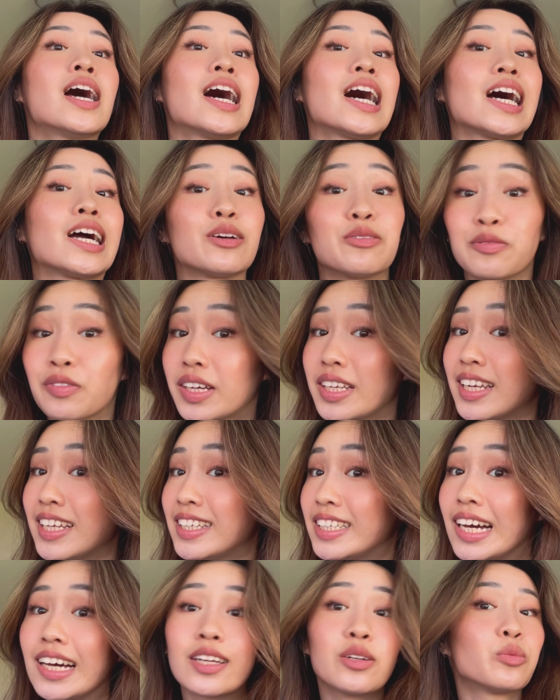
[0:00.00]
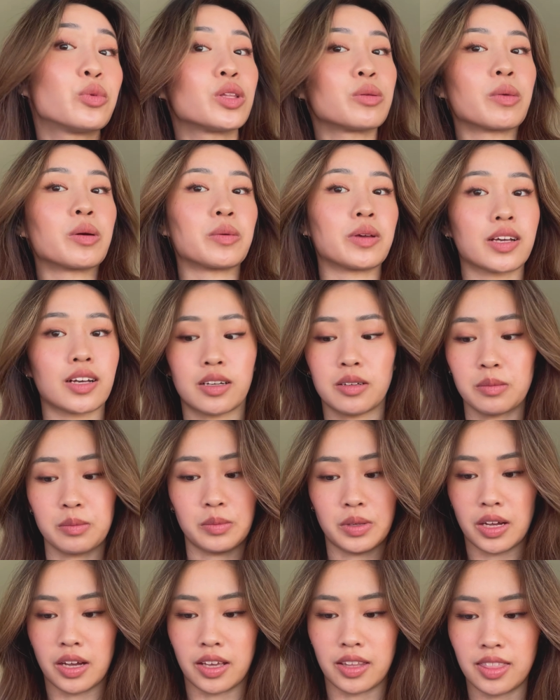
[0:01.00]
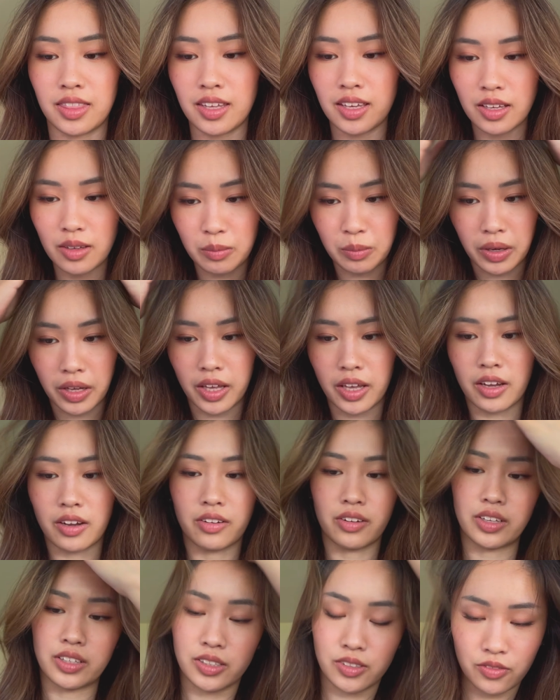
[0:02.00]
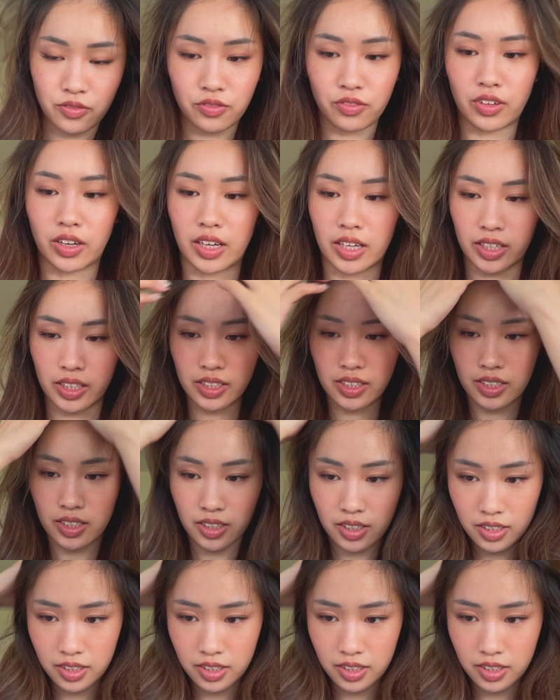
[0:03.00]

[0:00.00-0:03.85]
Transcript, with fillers: I'm finally done with my makeup. I think my hair is fine.